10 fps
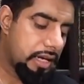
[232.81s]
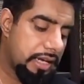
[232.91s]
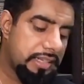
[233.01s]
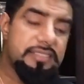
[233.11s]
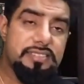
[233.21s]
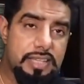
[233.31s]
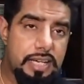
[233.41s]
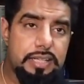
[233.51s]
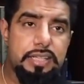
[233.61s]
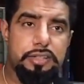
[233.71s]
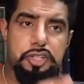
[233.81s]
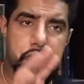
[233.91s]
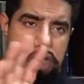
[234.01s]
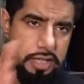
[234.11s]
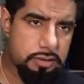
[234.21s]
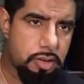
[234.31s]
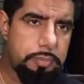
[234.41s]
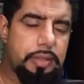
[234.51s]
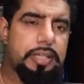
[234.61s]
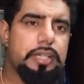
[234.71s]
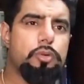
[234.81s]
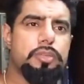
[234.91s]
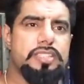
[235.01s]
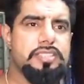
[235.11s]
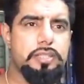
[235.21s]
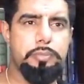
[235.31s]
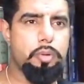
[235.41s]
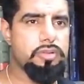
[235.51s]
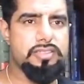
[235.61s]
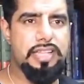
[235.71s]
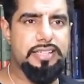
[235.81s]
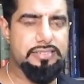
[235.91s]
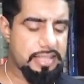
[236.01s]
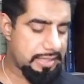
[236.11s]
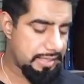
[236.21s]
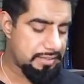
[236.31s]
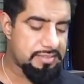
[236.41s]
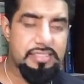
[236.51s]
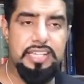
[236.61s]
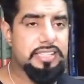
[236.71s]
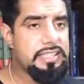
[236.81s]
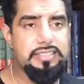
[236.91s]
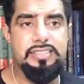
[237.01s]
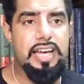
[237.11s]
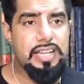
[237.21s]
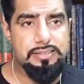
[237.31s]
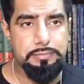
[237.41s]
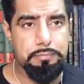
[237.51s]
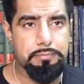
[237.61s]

insan, you can check Tabari and all these other books, they say insan here is Adam.